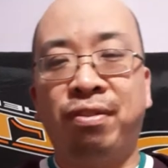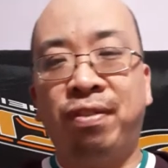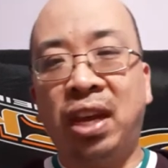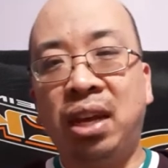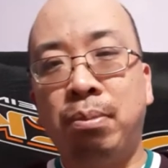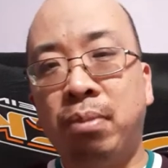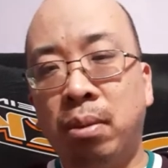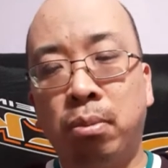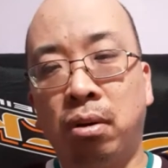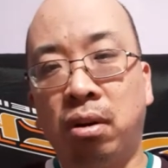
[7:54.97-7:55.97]
famed
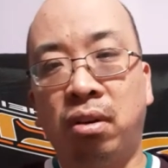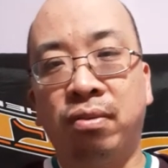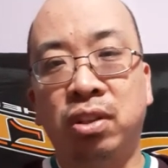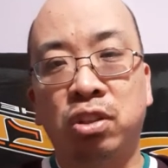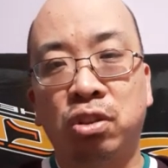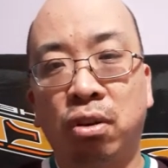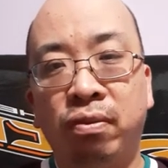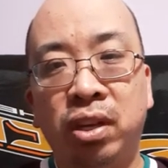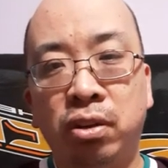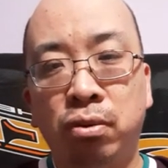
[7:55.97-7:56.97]
member of the
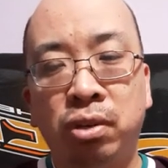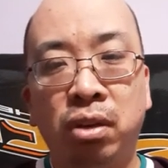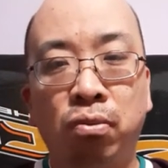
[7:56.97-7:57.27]
Soviet Union,